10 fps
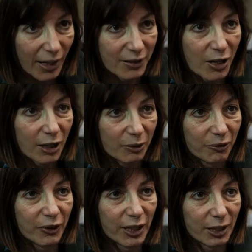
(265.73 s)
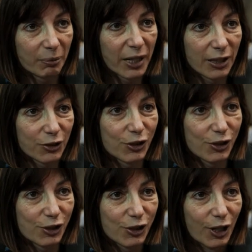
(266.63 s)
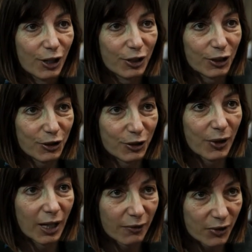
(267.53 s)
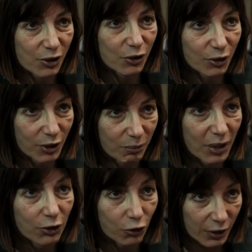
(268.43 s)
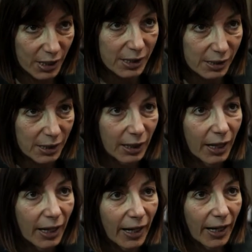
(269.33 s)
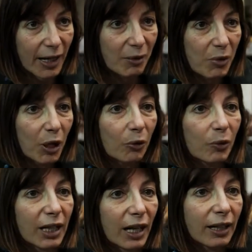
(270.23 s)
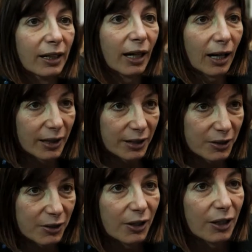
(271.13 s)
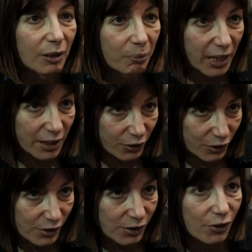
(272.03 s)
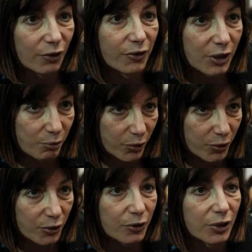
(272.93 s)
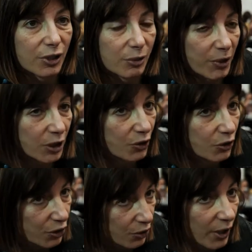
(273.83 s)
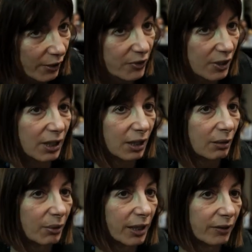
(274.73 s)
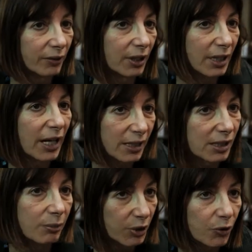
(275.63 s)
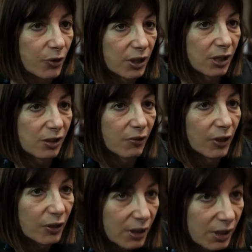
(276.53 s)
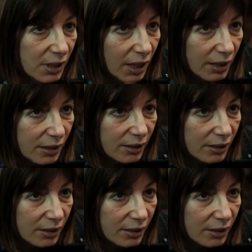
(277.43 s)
And hopefully the passions that you have as a documentarist will alight the passions of this broad audience. But you do have to think about it. It has to be audience focused, yeah.